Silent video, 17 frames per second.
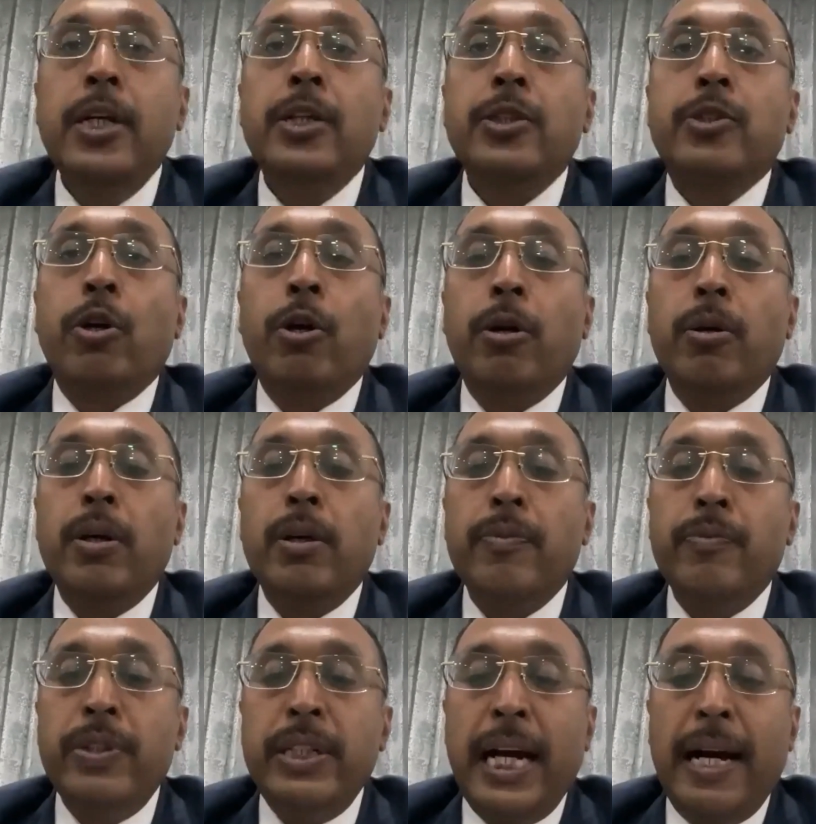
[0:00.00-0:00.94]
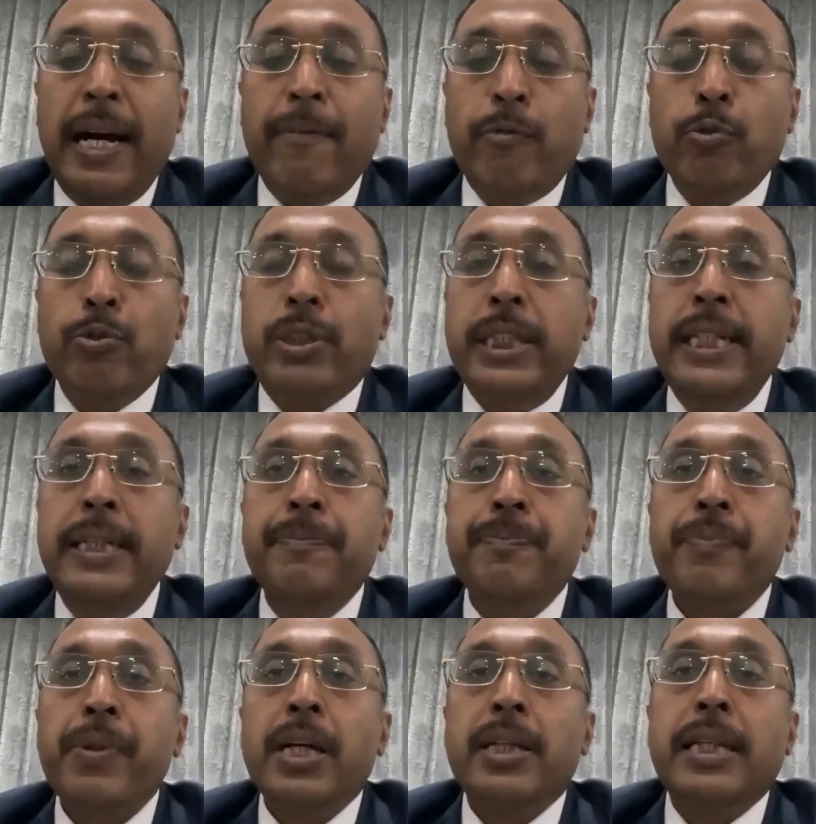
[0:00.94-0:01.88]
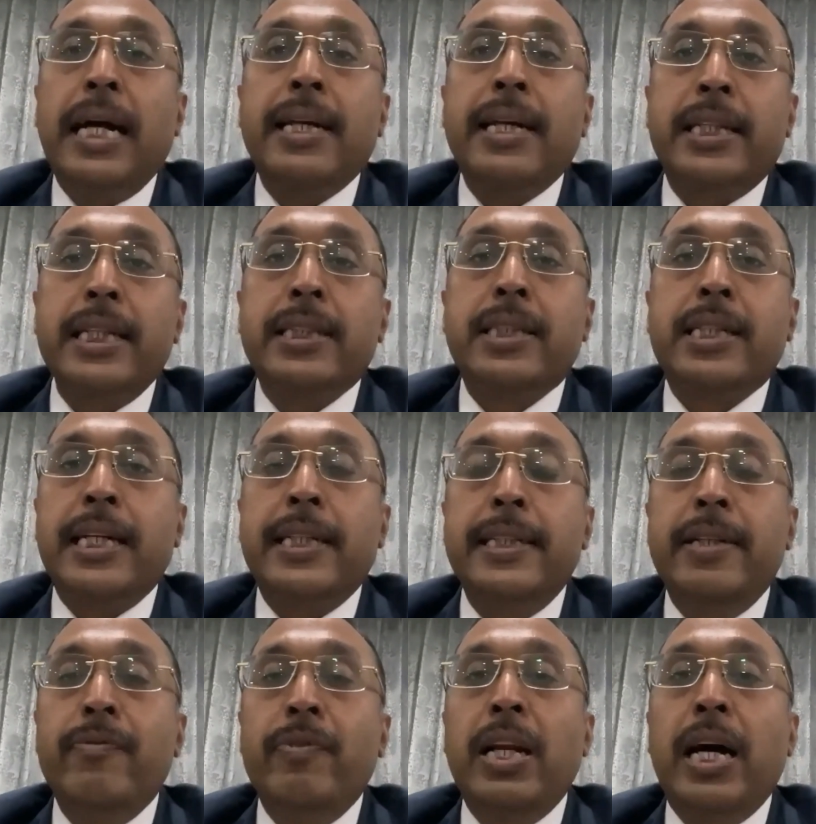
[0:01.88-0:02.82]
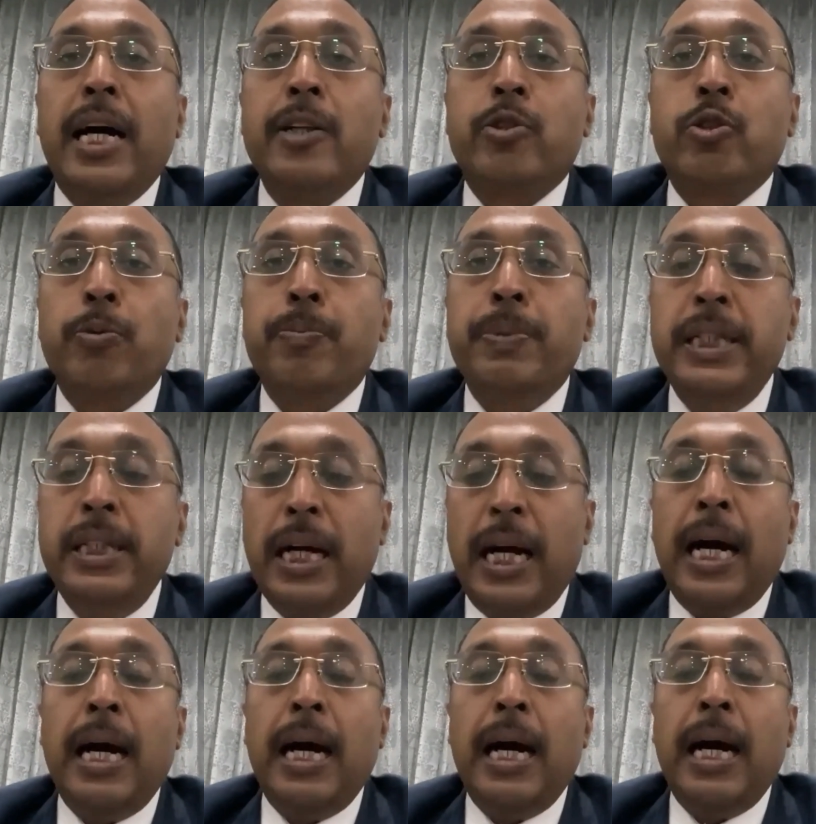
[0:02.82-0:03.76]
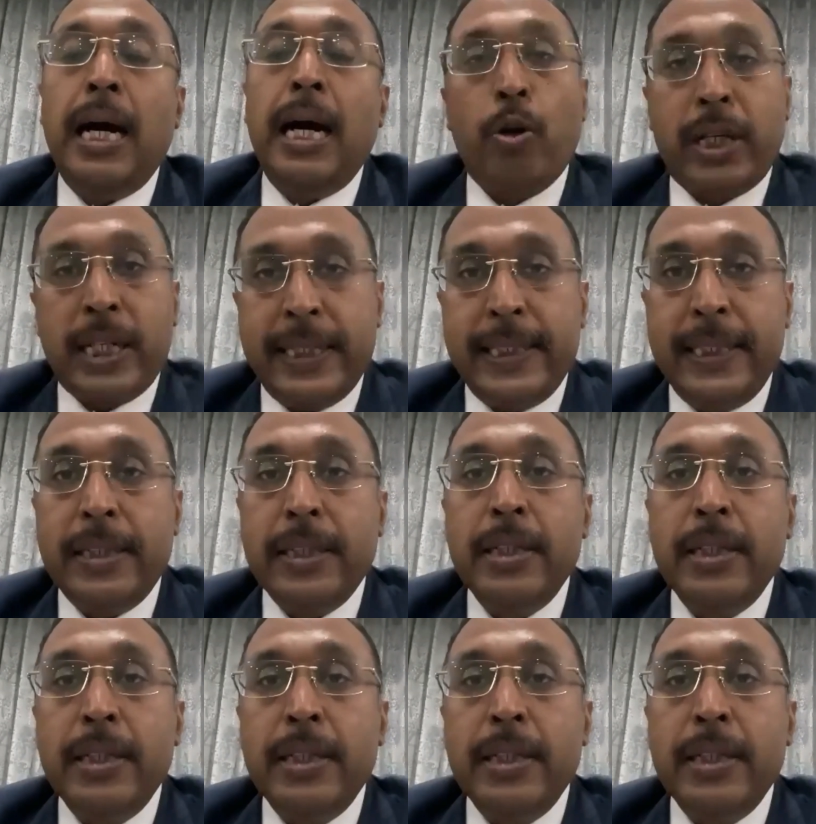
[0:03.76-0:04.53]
So we have to see that this credit will also be a block credit.